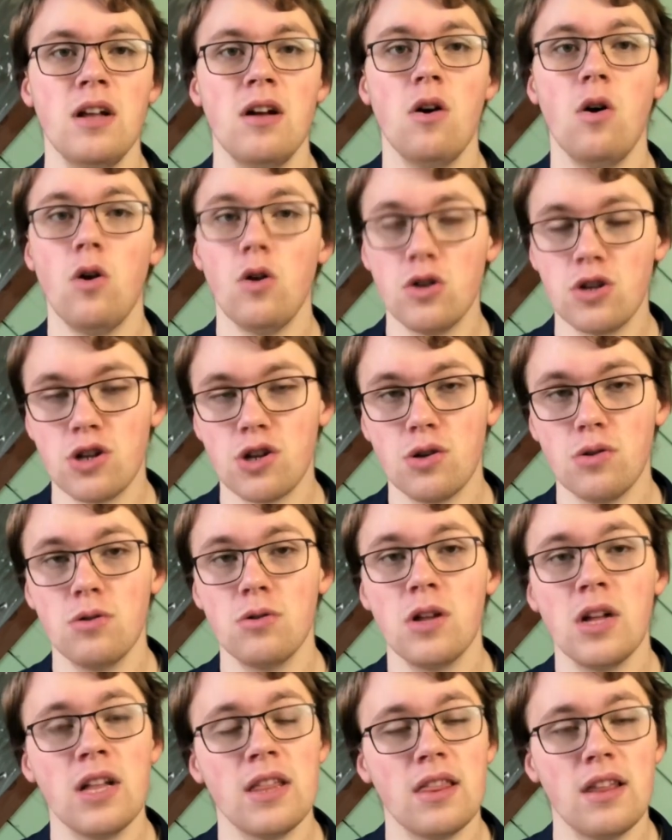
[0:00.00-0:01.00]

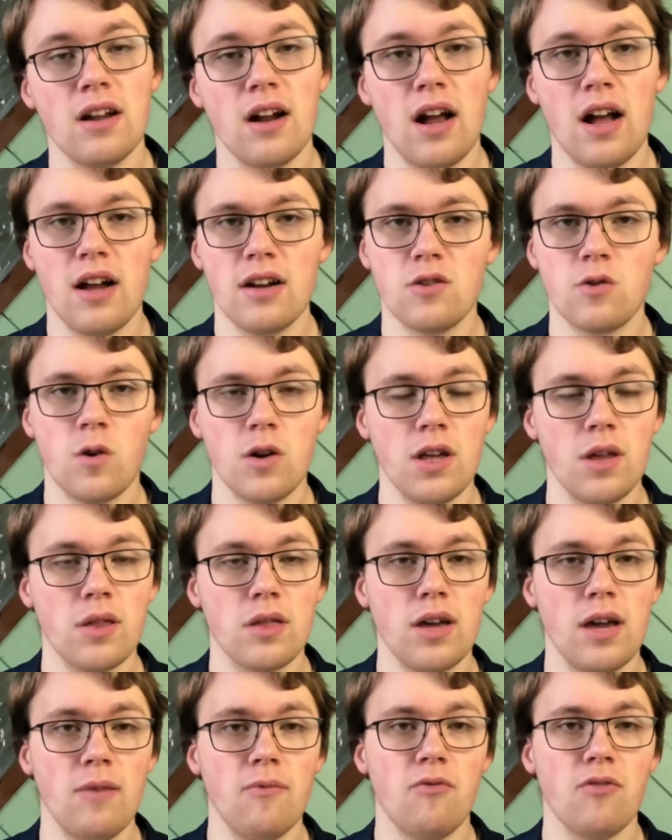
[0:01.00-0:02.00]
Also, their 20th
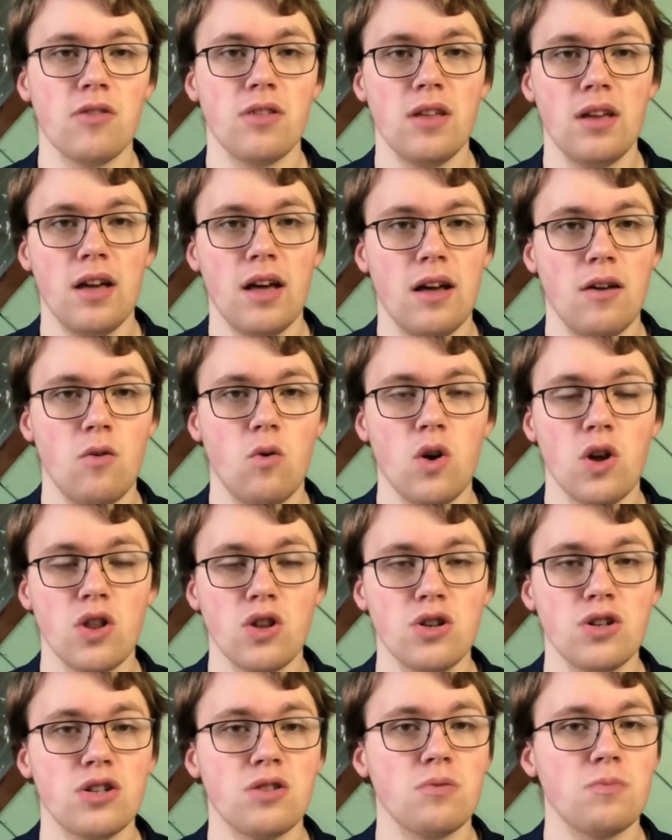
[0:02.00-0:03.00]
game for the
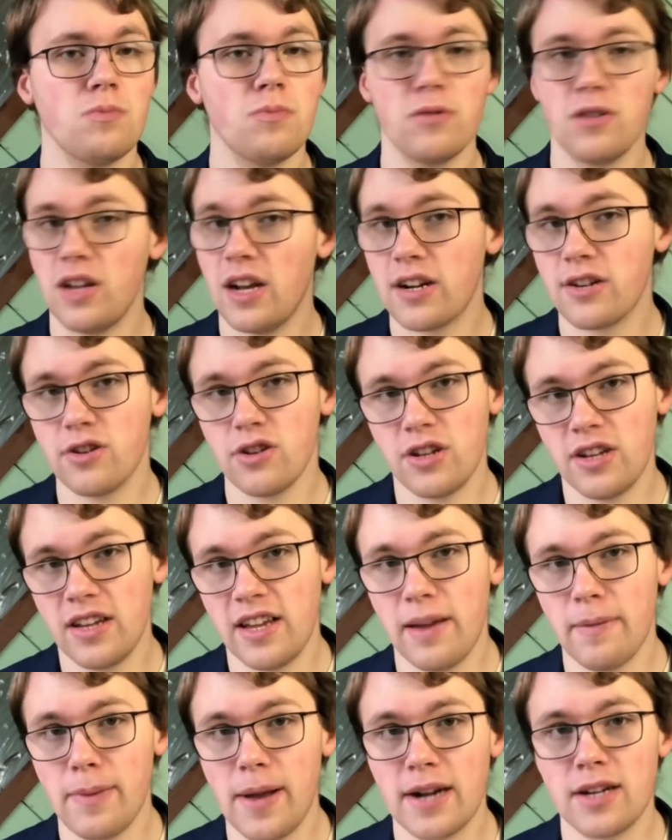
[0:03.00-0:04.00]
Oilers. Ducks looking to
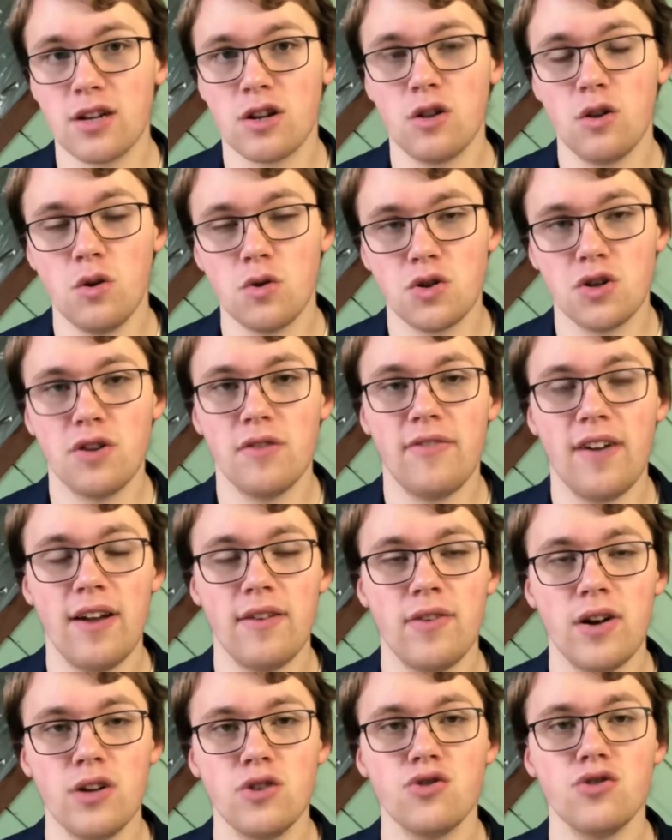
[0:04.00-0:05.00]
get back to closer to
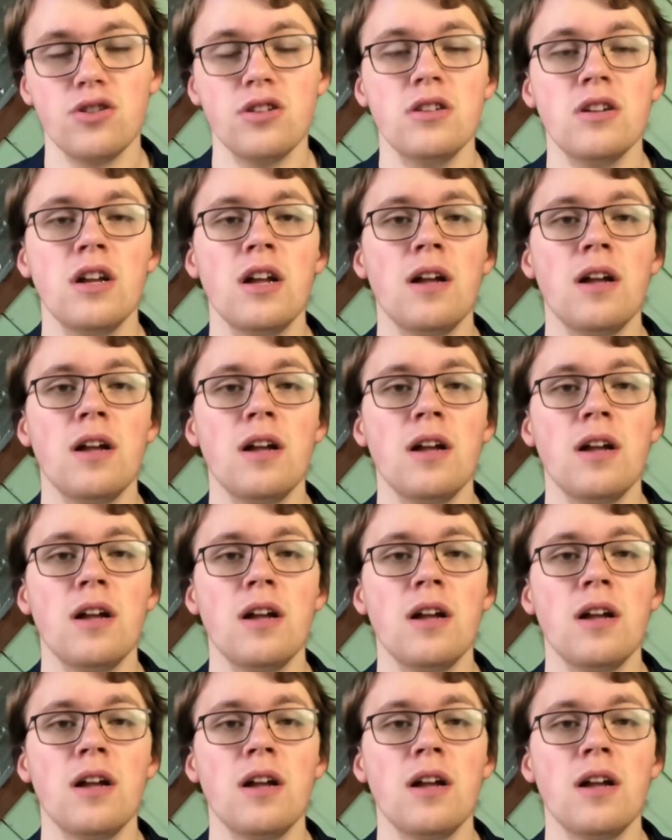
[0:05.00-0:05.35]
500.